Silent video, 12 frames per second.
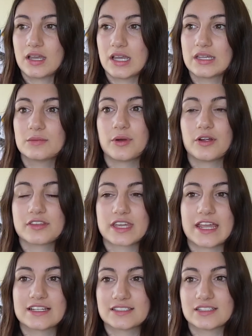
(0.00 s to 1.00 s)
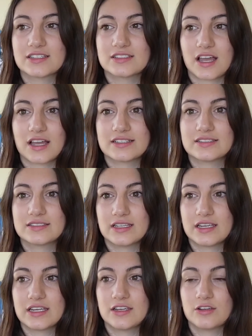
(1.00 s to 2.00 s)
In both cases, I
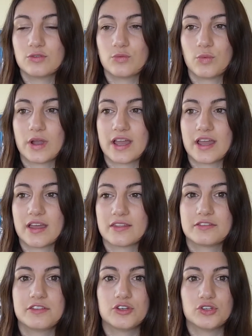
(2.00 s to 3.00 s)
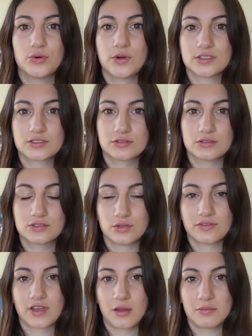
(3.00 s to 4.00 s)
see where the nuance could sort
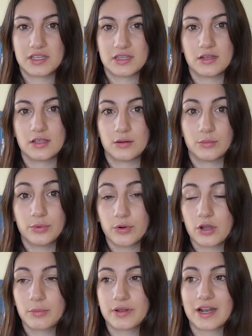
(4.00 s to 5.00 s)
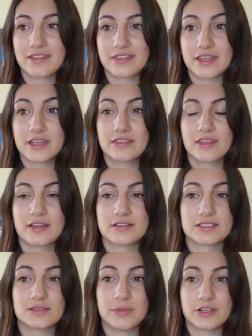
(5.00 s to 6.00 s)
of come in a book, but I think that
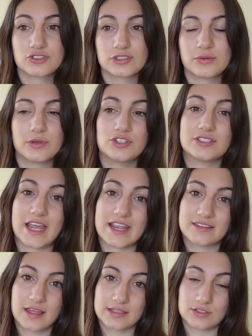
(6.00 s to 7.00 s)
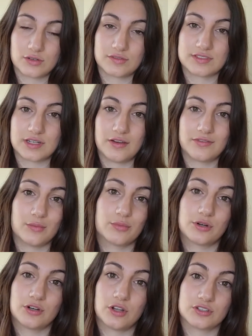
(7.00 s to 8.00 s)
especially when you take that sort of stuff and put
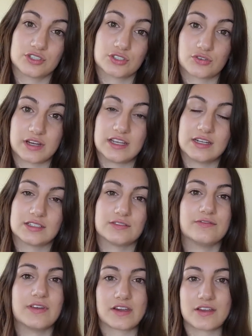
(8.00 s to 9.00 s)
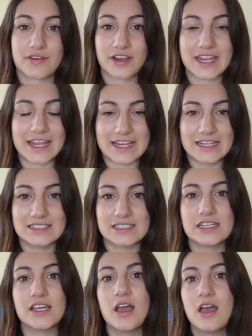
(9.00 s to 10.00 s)
it on screen, it's very
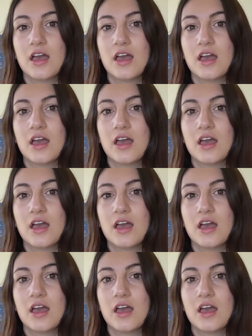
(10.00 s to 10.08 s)
easy